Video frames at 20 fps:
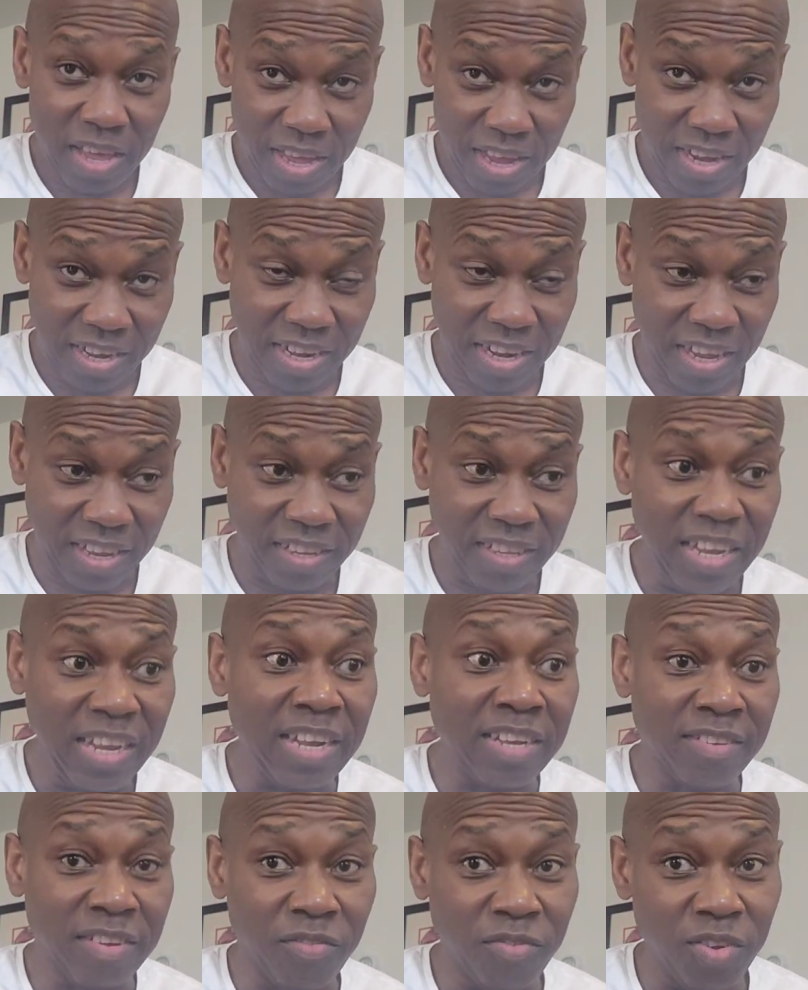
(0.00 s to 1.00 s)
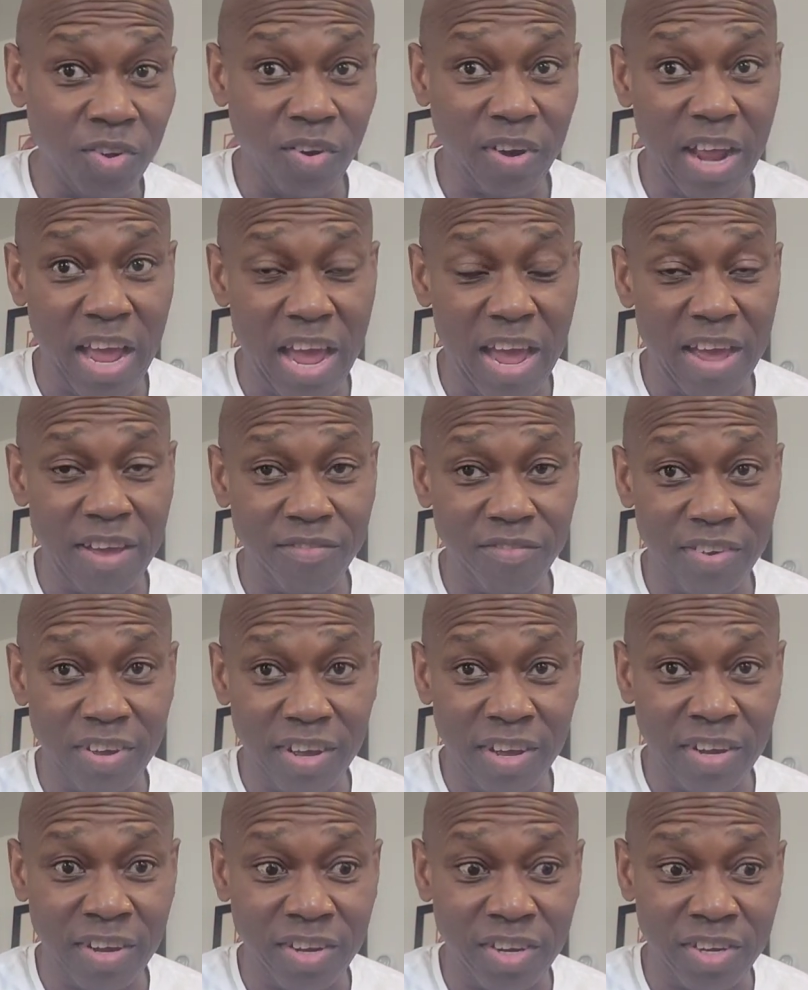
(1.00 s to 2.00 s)
and the other thing is, if you don't have
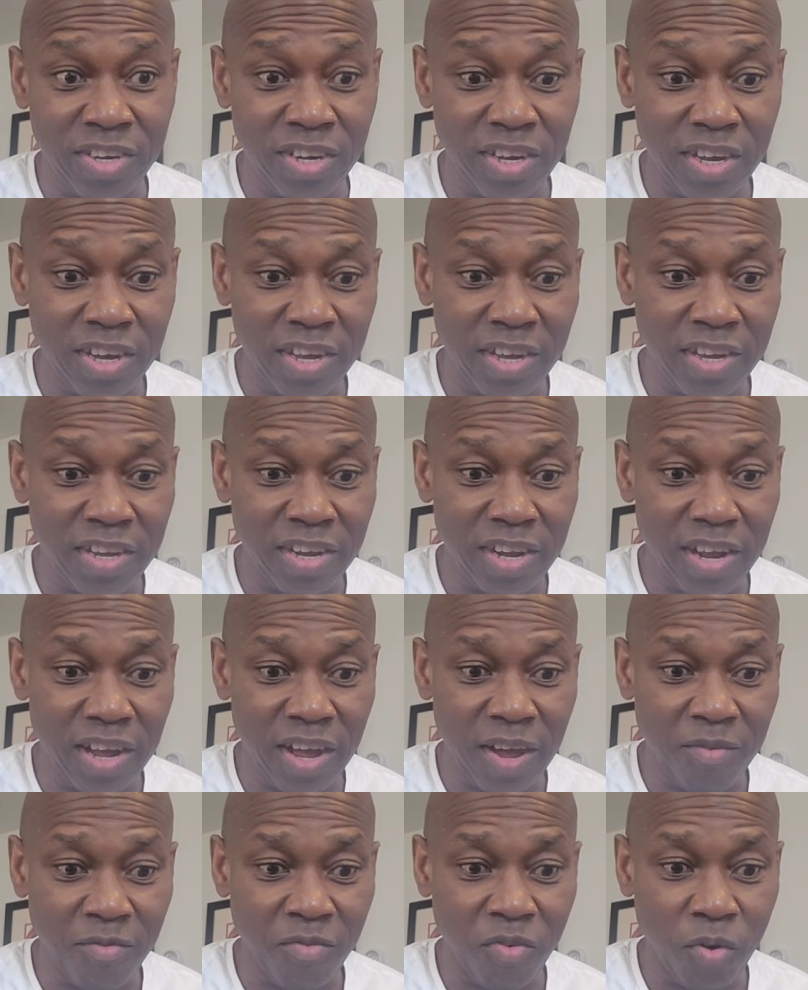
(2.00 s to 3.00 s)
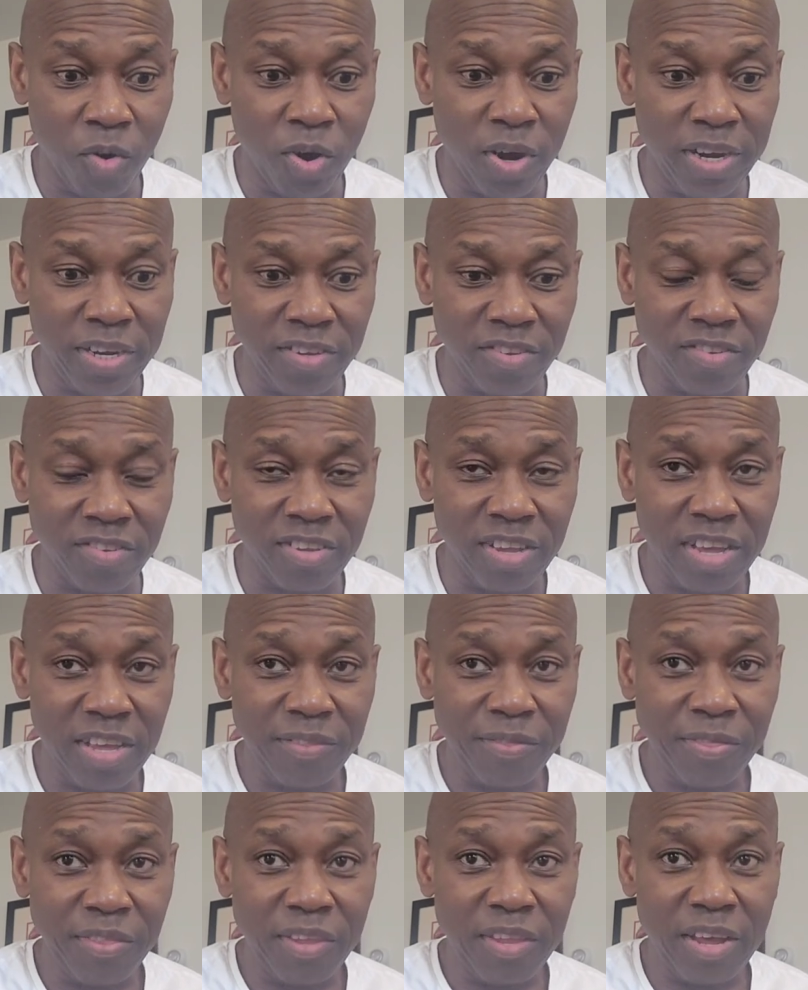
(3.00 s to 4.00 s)
a good uh, voice,
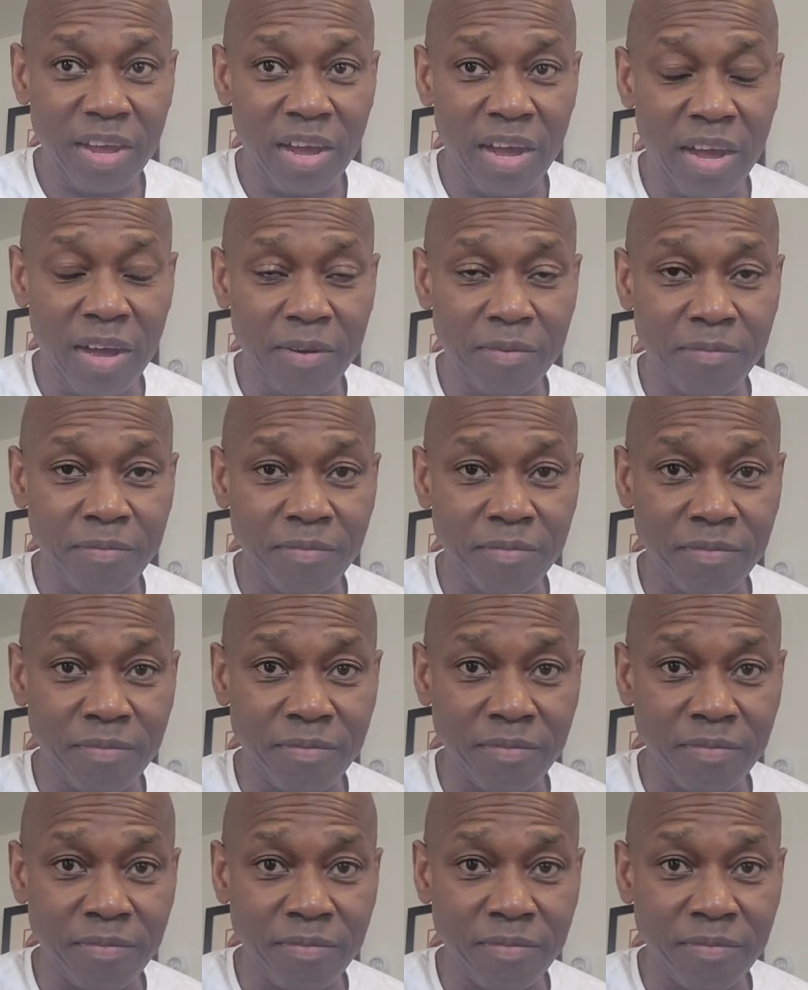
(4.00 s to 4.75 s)
um,